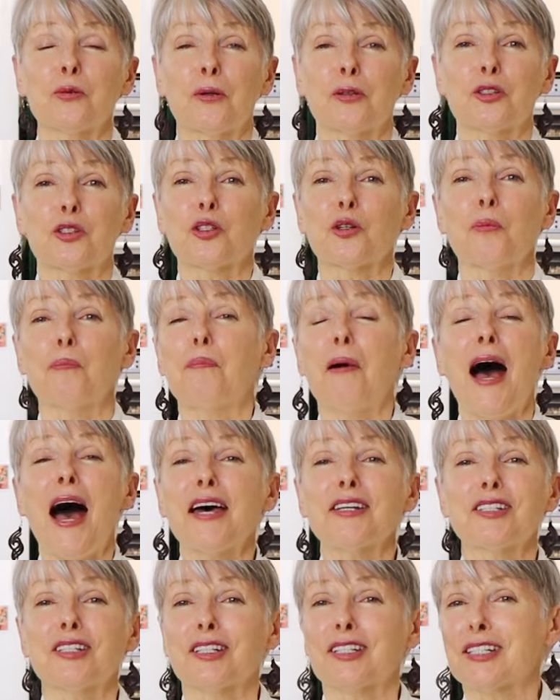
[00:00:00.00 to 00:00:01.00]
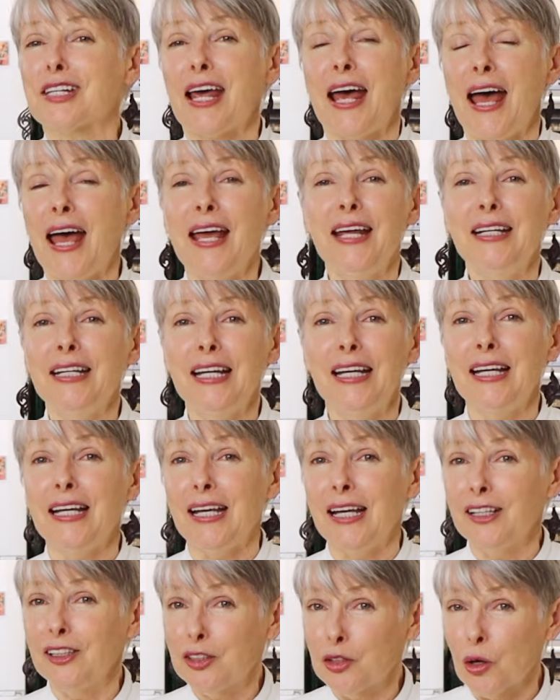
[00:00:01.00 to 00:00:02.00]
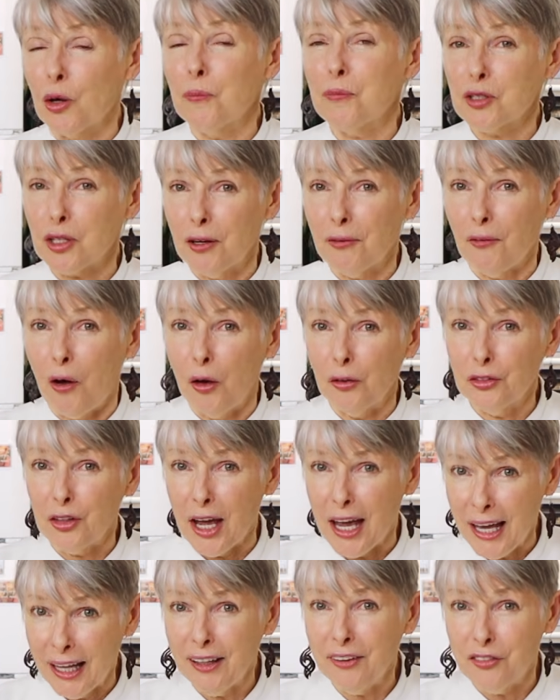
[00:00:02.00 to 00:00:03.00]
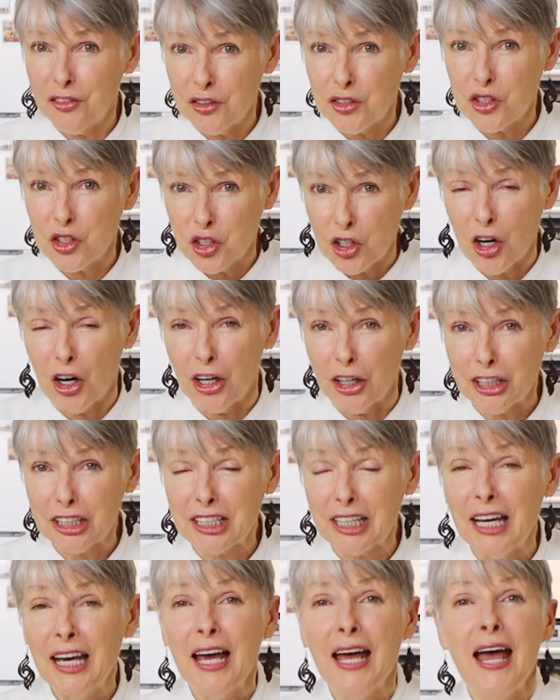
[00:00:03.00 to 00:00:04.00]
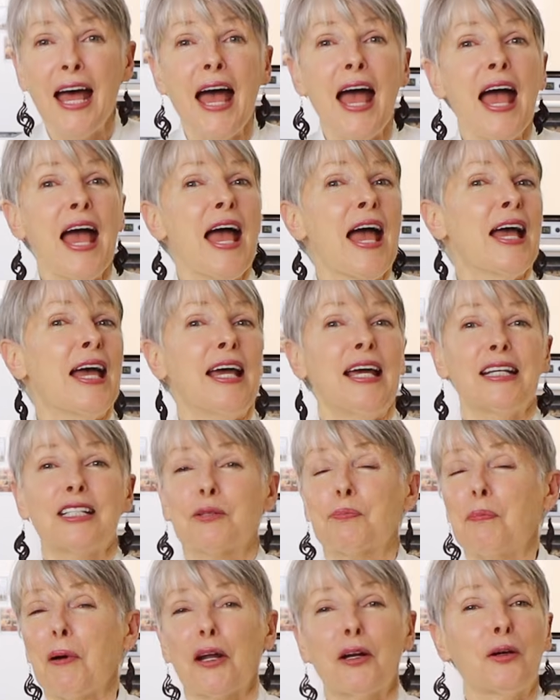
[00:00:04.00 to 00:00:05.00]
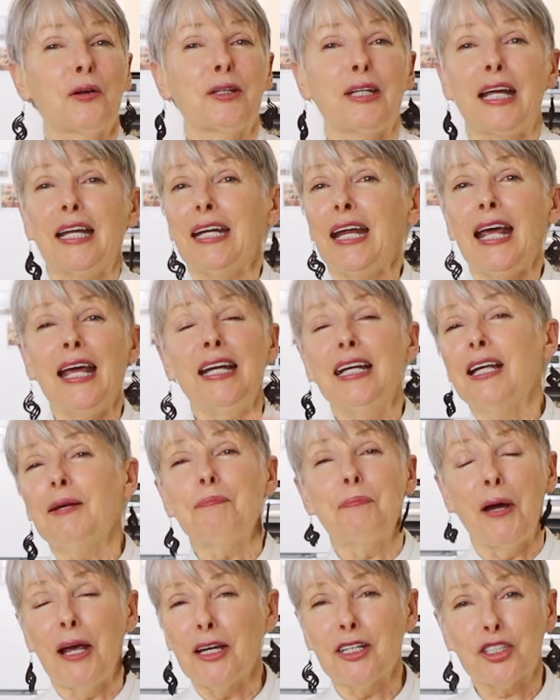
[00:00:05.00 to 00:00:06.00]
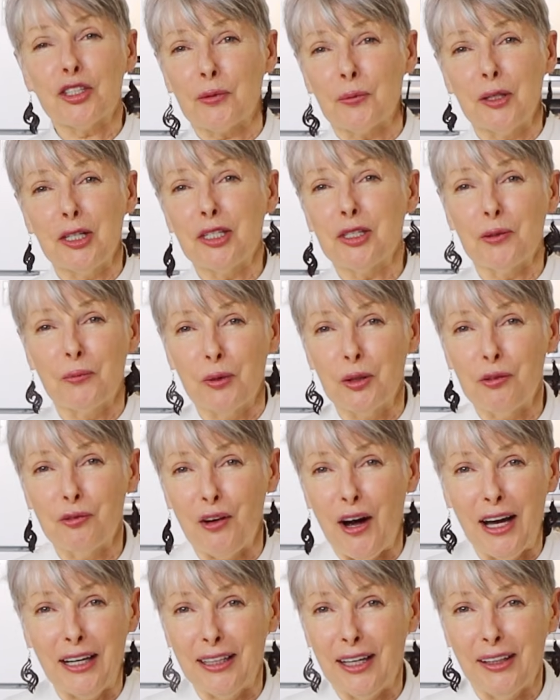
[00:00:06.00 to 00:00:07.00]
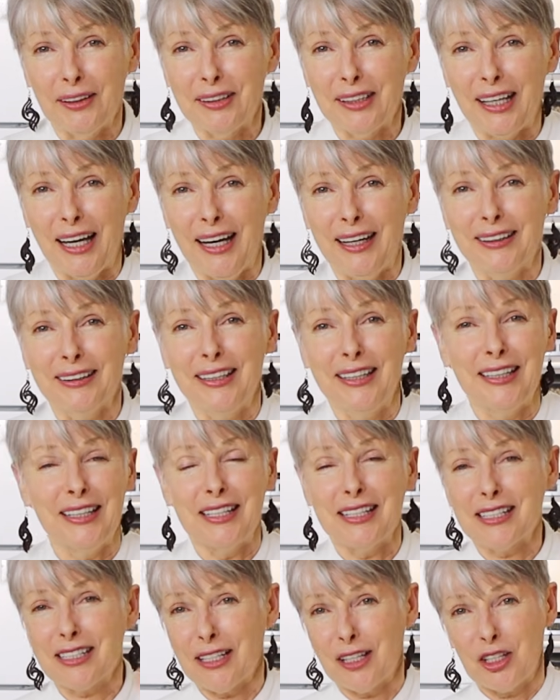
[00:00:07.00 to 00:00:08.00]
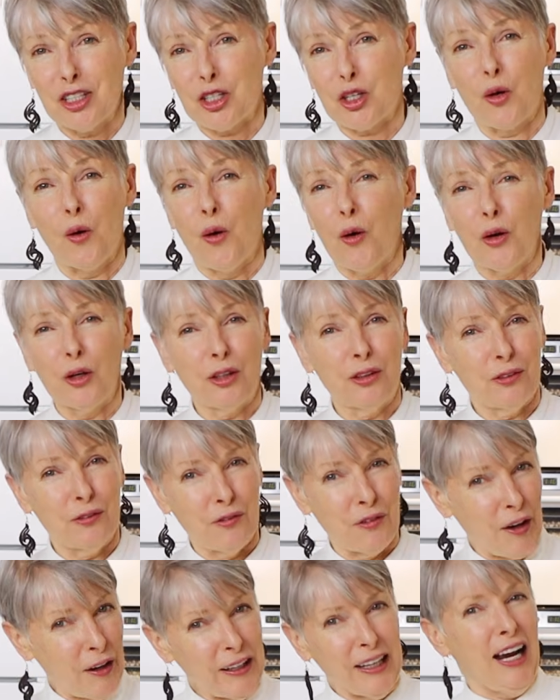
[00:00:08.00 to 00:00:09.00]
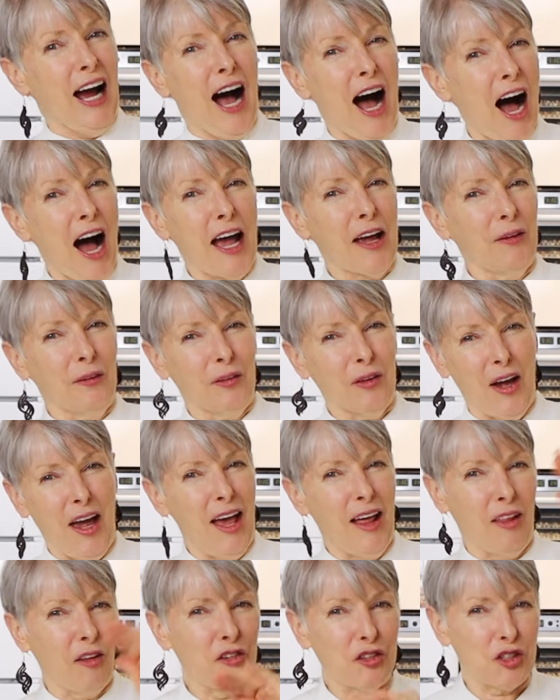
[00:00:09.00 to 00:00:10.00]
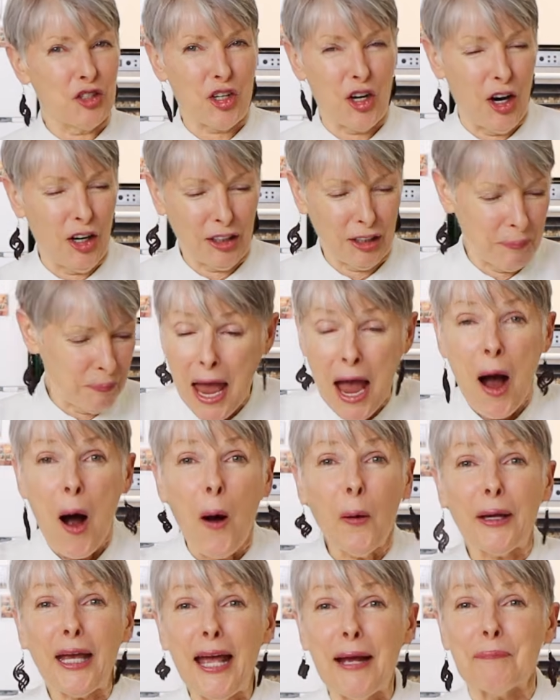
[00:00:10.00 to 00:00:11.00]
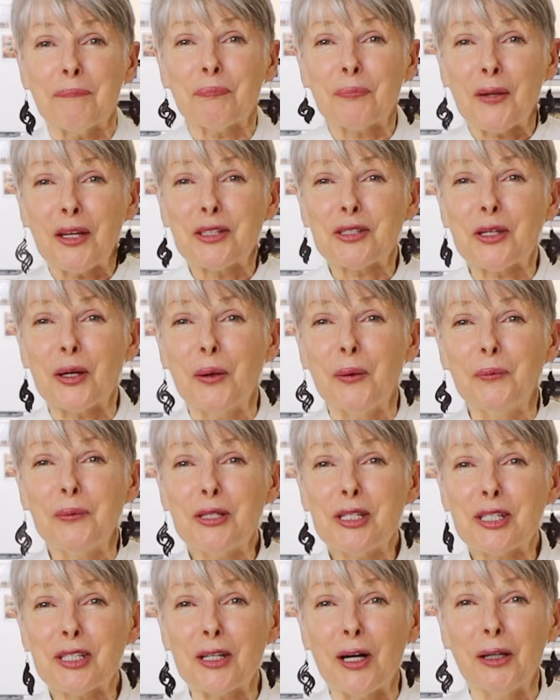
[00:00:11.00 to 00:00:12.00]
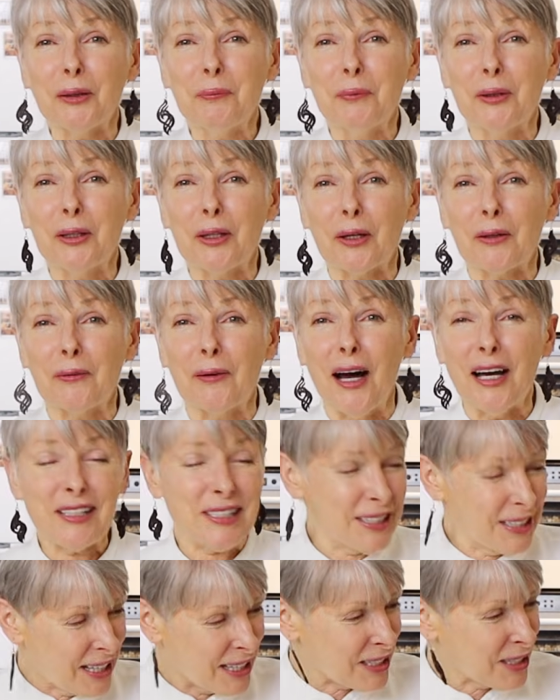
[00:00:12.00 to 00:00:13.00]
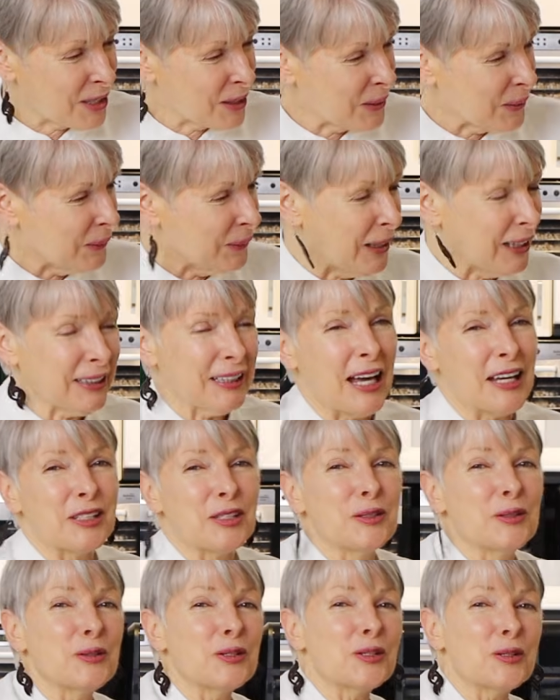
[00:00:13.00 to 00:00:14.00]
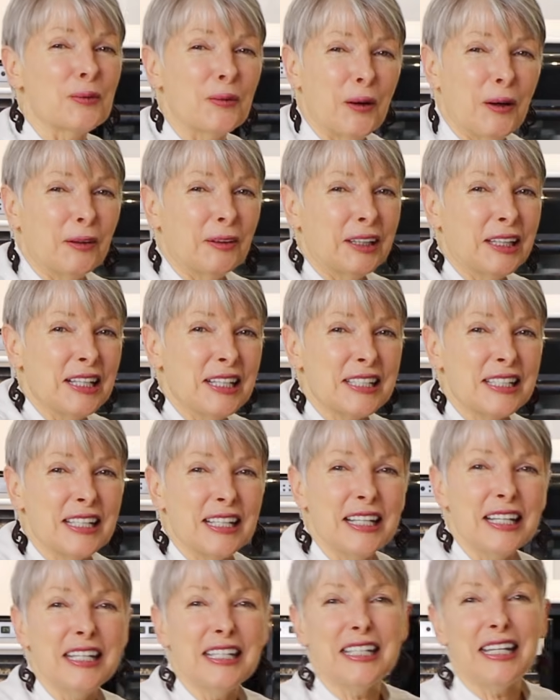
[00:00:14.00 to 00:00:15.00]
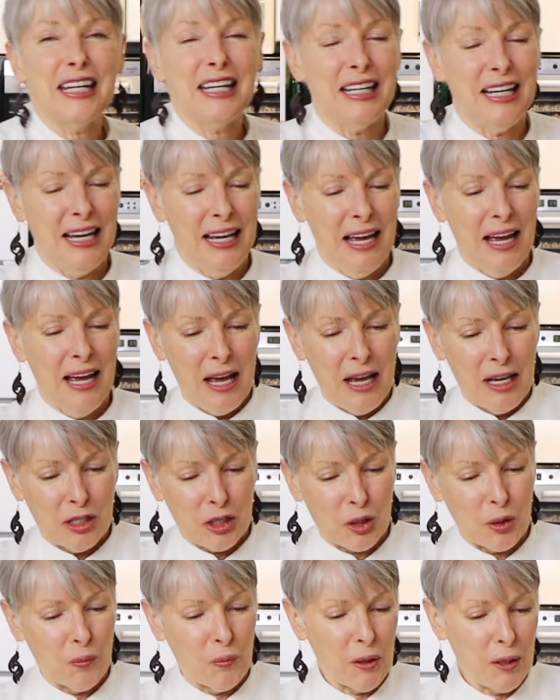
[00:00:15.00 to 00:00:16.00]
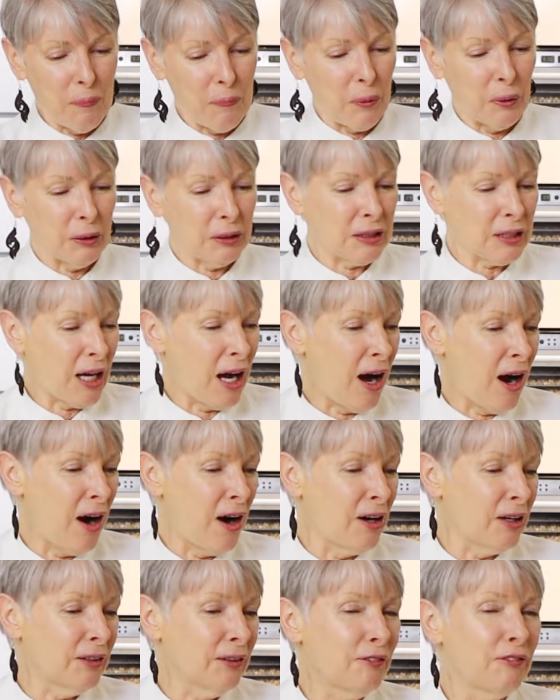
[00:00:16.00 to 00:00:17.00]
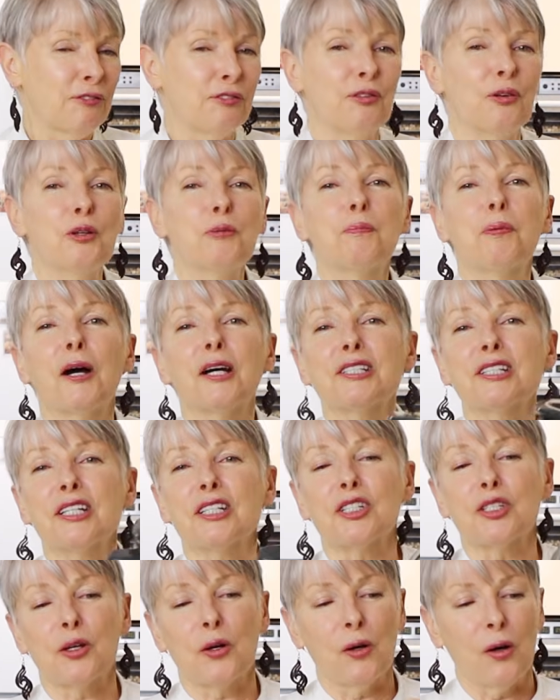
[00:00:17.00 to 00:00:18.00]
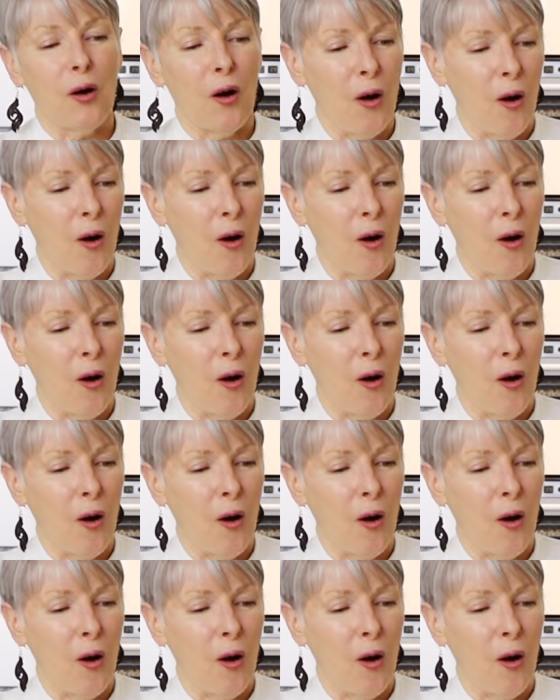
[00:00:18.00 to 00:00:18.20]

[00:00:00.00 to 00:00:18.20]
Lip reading: surpasses any in terms of on the health chart. It's better than any pastries you would find out there. It is scored very high on the health chart. Okay, so we start with the crust. Let's do it as usual, easy. So we put our food processor